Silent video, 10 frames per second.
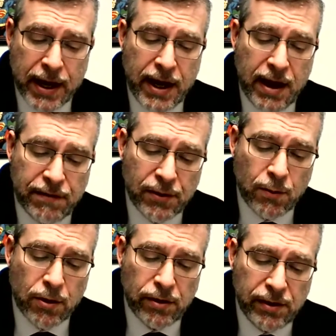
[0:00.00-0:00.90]
If the
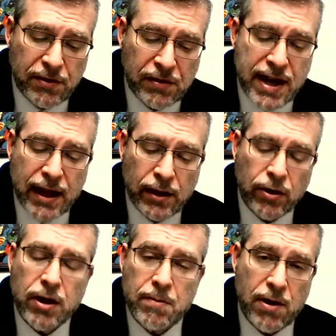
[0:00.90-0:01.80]
world does not look
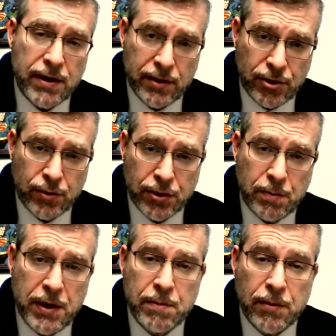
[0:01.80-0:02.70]
upon the Jewish
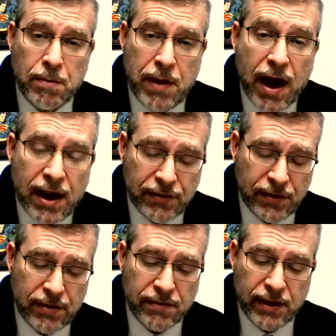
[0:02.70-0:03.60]
people
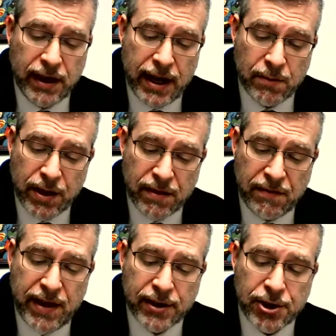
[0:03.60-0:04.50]
positively and with
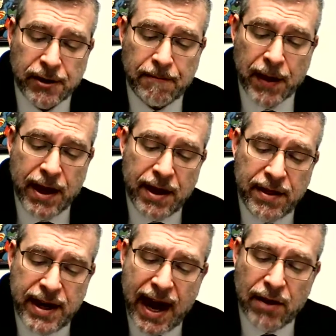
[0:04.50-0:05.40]
affection, then
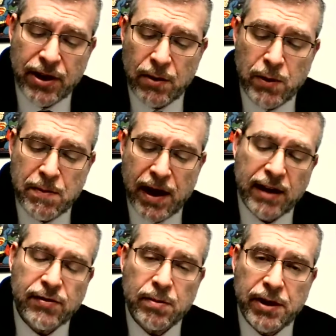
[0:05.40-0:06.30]
how can we
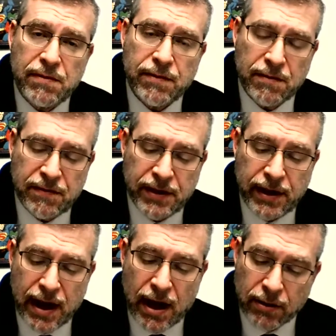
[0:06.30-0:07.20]
possibly
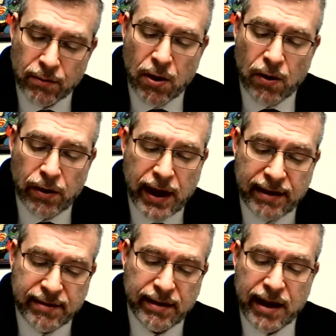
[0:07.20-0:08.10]
fulfill our role
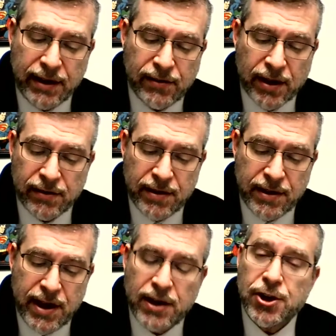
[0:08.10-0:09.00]
as a light unto the
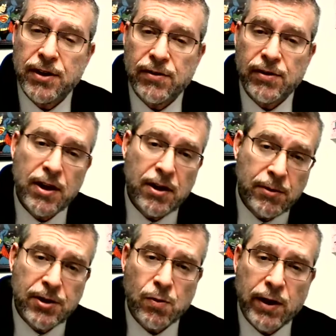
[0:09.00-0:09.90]
nations, which
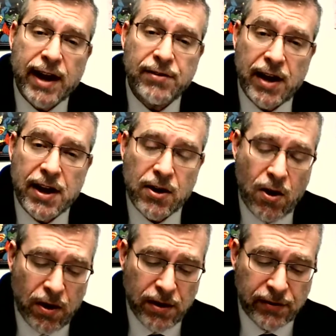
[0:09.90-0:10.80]
is what Isaiah
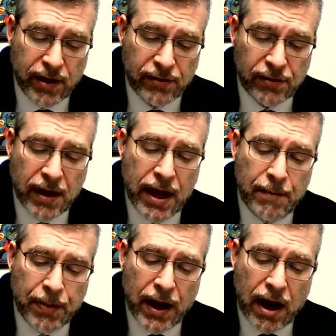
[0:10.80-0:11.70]
calls us?
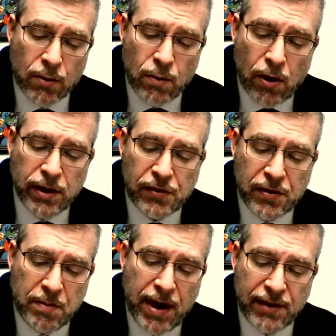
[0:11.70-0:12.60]
Our role is to
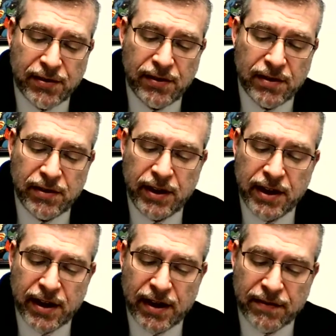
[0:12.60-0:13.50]
positively
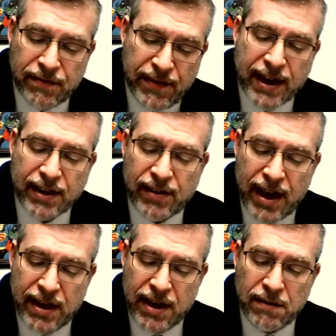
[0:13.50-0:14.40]
affect
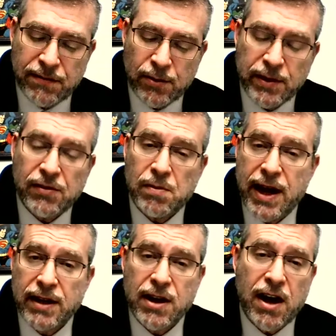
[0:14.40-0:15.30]
and influence
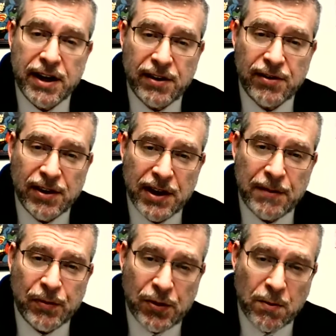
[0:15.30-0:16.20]
mankind
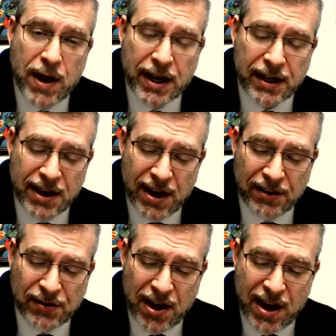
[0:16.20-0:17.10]
to recognize
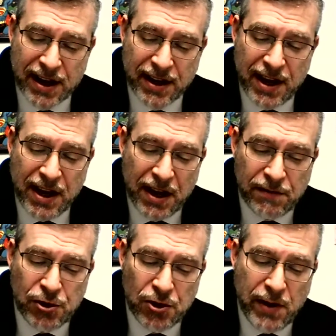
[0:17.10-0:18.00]
God. If
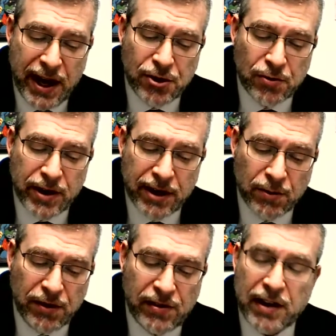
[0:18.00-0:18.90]
Jew hatred and
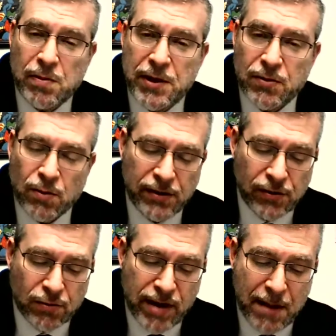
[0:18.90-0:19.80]
resentment runs
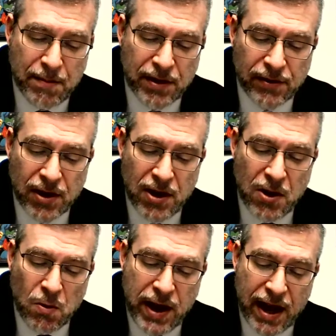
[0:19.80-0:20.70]
rampant,
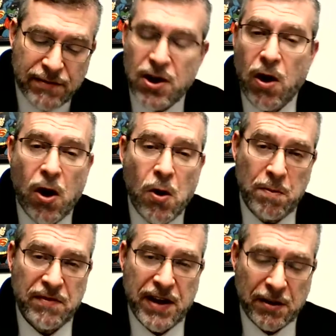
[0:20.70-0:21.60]
we have no hope
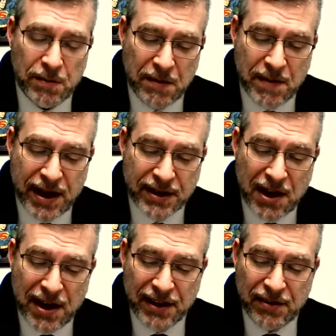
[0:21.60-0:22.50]
of helping
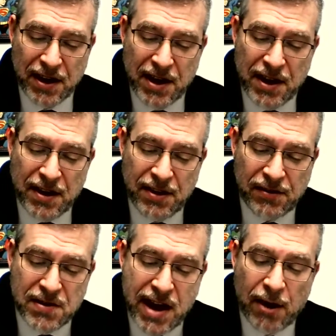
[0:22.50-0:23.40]
mankind. This
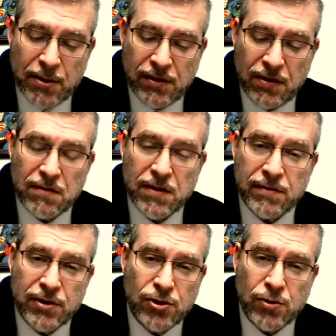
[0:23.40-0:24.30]
narrative of
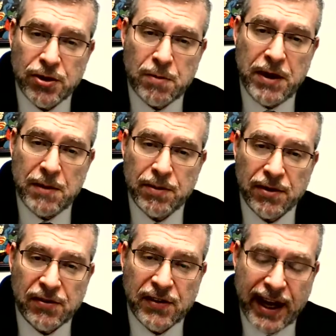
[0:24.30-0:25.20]
the Jewish
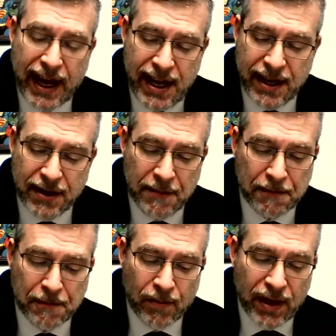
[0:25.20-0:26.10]
people's chen
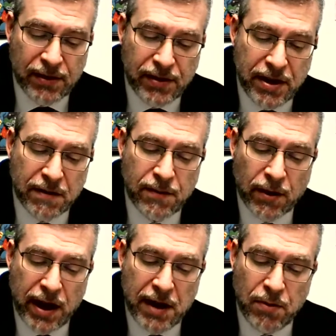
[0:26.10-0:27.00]
is therefore
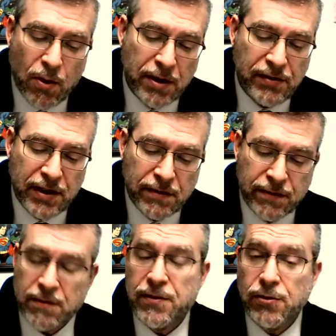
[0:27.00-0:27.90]
a portent for
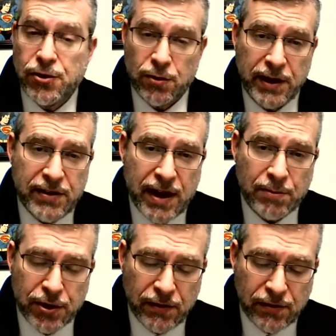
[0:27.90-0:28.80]
future
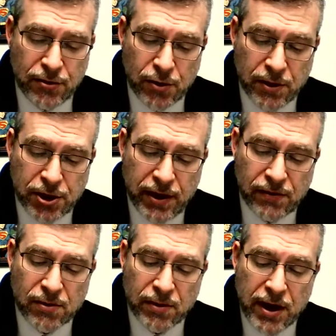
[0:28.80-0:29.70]
redemptions in Jewish
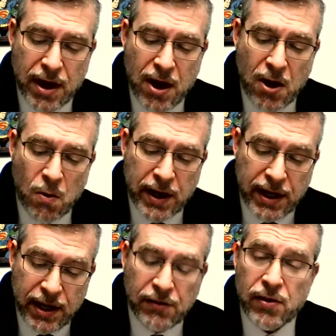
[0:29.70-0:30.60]
history. When it
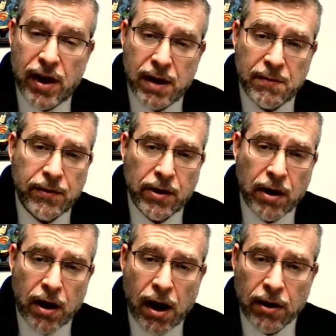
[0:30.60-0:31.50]
is time for
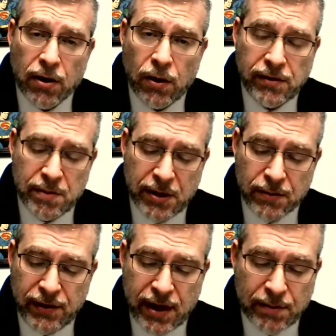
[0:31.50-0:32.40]
our, our ultimate
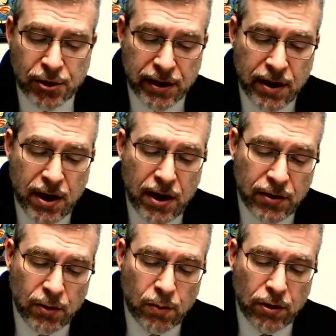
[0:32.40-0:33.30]
redemption,
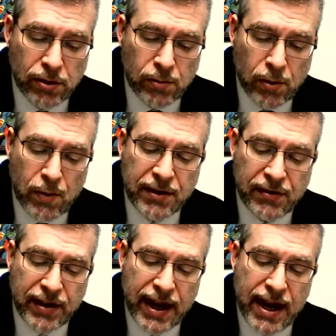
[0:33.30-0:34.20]
the world will once
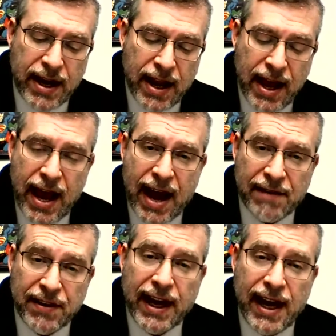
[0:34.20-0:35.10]
again
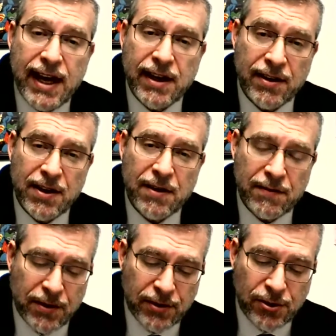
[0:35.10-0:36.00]
have chen
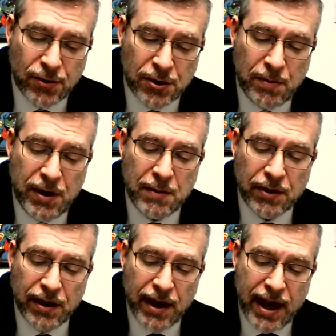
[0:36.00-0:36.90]
for the Jewish
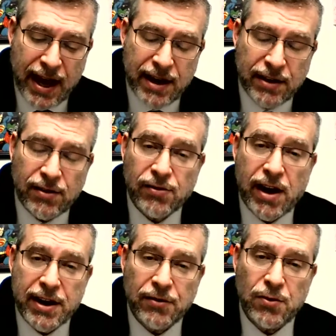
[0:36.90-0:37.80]
people and a
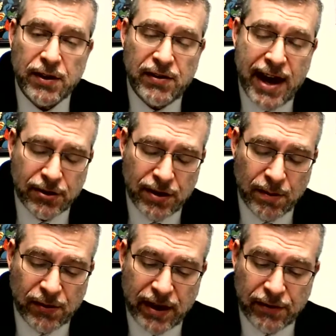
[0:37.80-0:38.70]
desire to attach
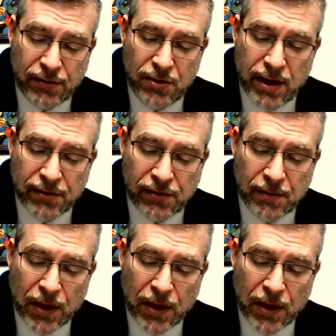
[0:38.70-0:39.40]
themselves to us.